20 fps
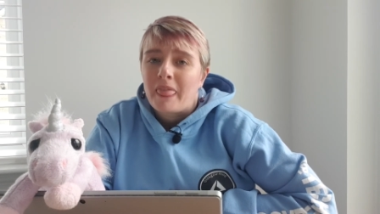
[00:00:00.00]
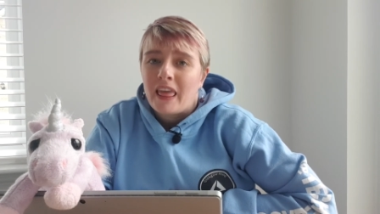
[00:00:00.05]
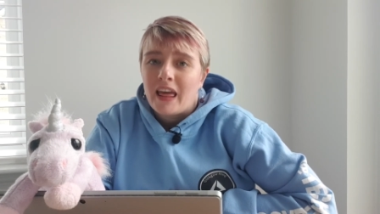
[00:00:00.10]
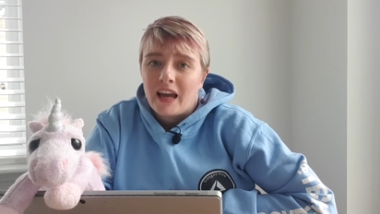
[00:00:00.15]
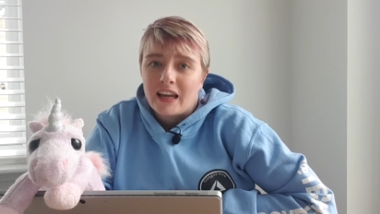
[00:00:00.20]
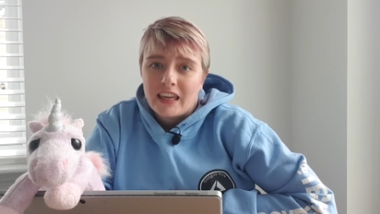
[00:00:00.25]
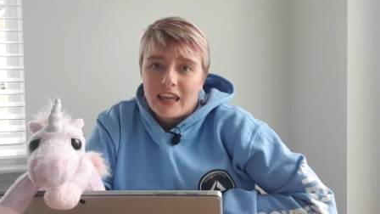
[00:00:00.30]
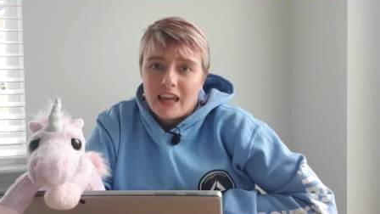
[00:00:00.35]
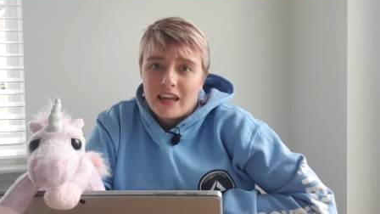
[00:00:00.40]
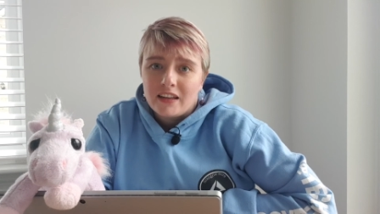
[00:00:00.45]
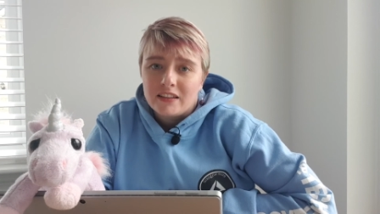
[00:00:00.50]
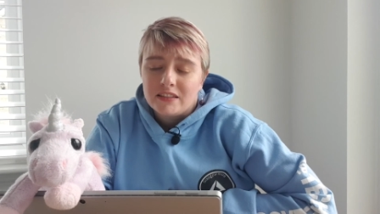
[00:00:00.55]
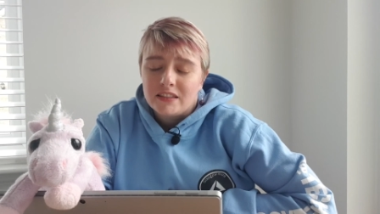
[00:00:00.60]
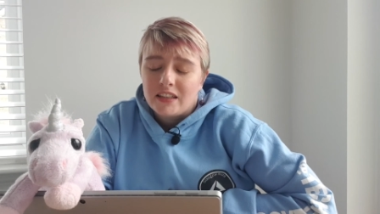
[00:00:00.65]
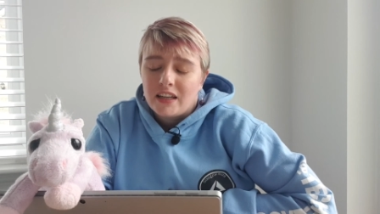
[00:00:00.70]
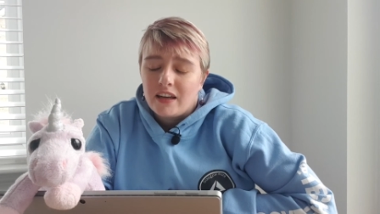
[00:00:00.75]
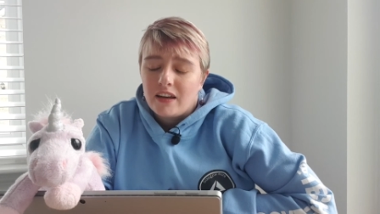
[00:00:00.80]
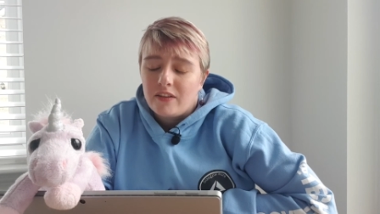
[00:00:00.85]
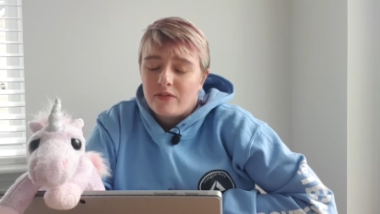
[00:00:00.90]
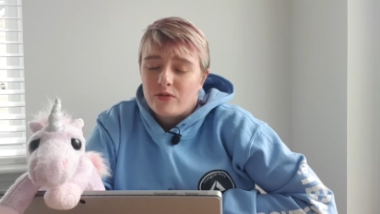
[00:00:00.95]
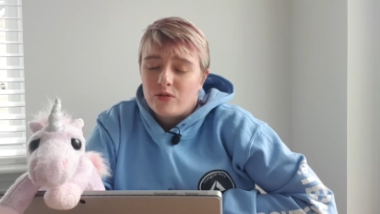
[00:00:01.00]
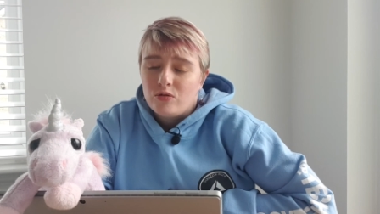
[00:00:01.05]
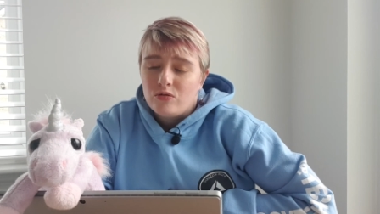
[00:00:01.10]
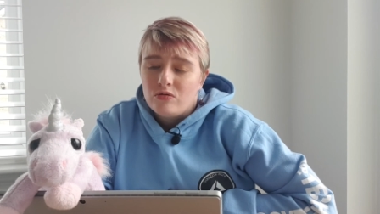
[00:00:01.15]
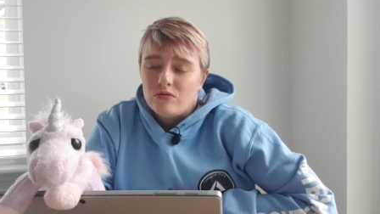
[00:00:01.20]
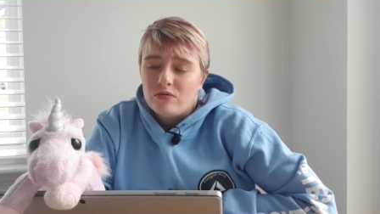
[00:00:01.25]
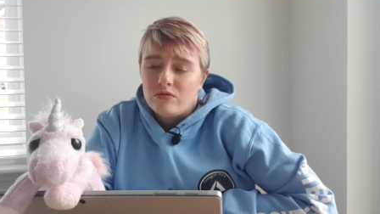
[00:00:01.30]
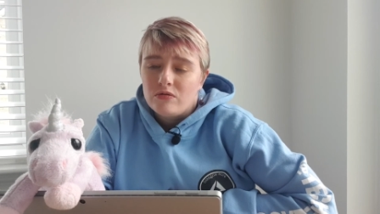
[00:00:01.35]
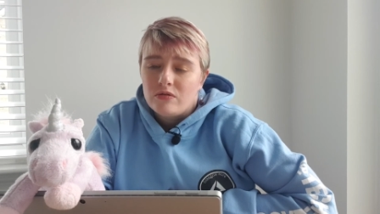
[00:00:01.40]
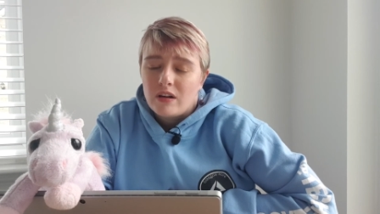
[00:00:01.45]
Again, if
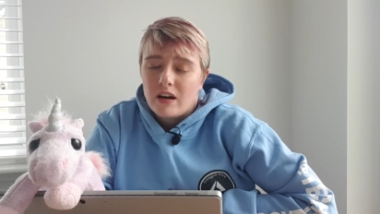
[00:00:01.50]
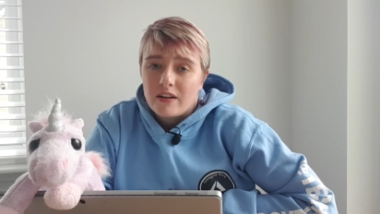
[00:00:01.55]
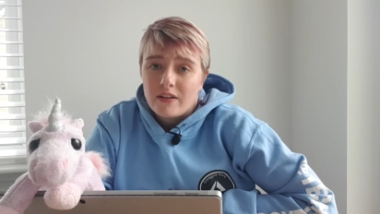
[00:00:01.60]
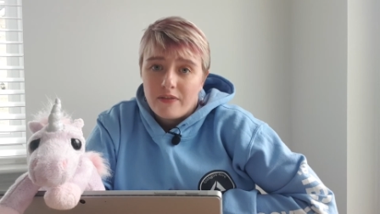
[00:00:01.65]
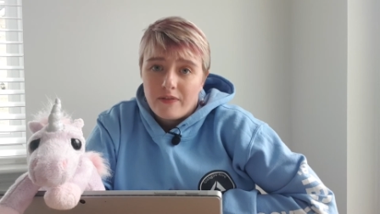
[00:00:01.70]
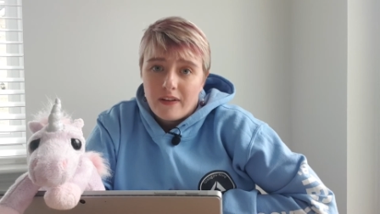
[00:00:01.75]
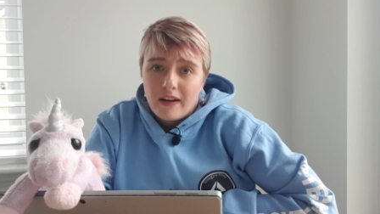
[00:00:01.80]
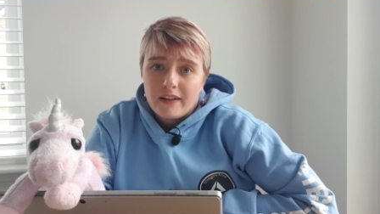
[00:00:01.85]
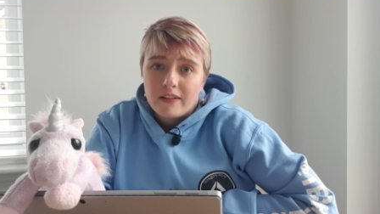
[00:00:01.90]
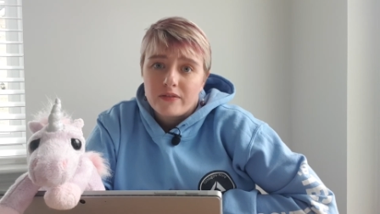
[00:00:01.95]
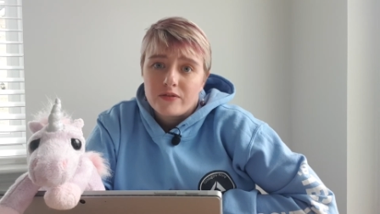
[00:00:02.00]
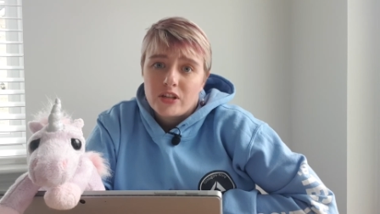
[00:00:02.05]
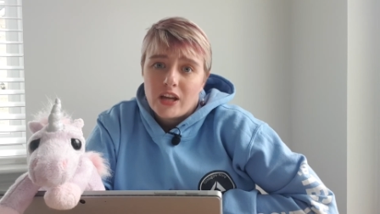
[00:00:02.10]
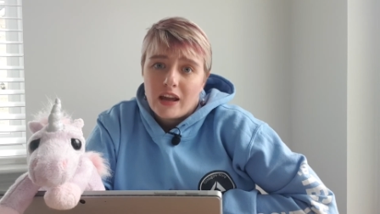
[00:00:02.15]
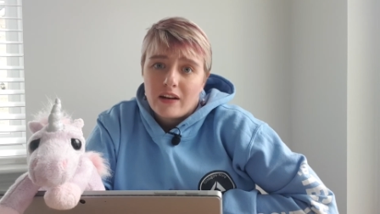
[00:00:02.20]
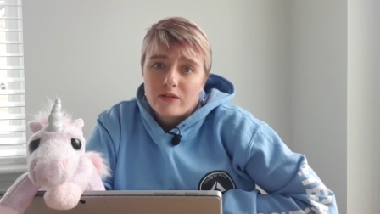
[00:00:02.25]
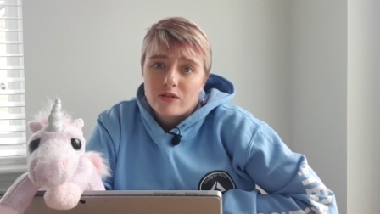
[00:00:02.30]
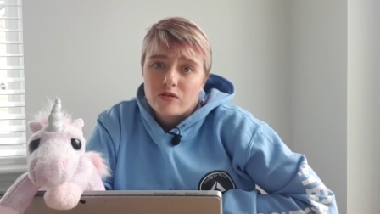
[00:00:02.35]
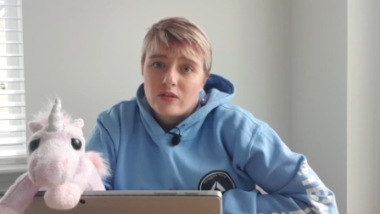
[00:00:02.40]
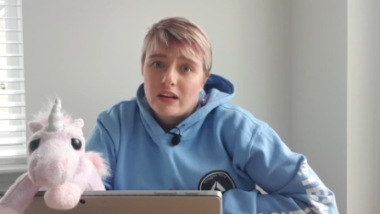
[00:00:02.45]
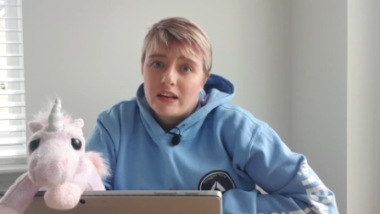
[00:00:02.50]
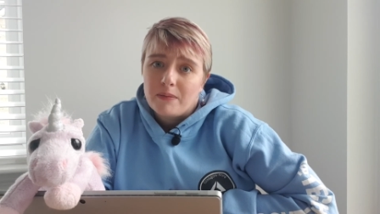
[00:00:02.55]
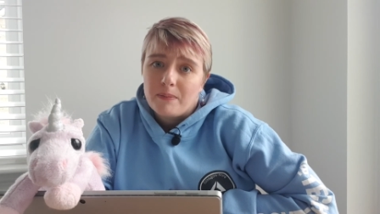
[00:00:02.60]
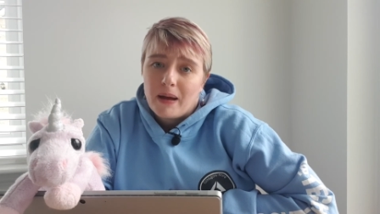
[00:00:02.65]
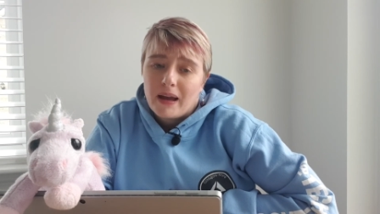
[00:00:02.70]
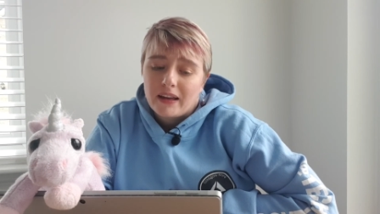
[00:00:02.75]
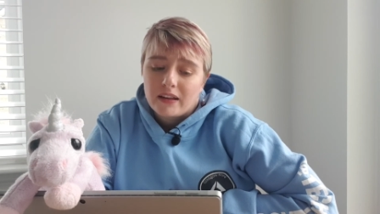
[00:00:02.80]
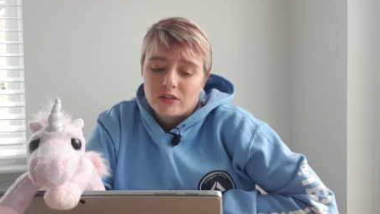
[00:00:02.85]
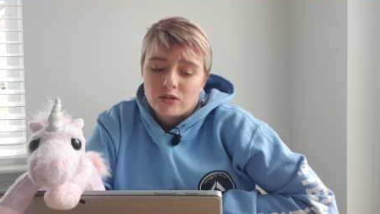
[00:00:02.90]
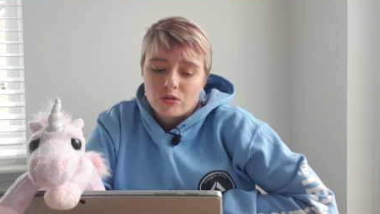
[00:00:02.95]
you are a fan of Charles Rennie
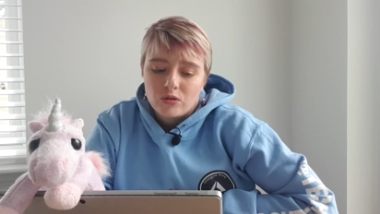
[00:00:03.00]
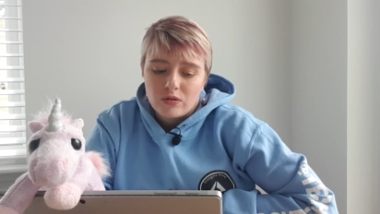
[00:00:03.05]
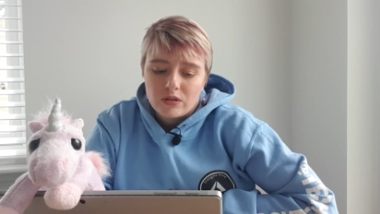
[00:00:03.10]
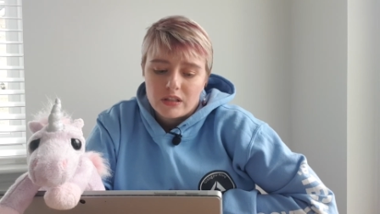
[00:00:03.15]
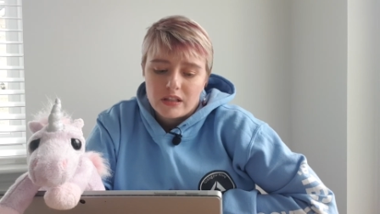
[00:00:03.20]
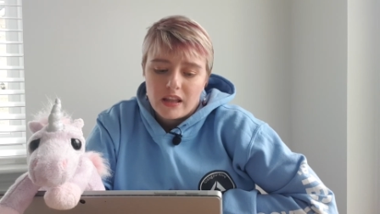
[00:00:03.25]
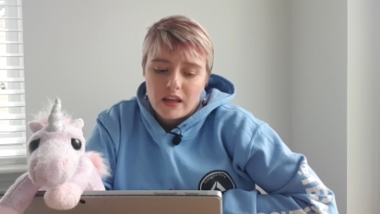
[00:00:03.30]
Mackintosh,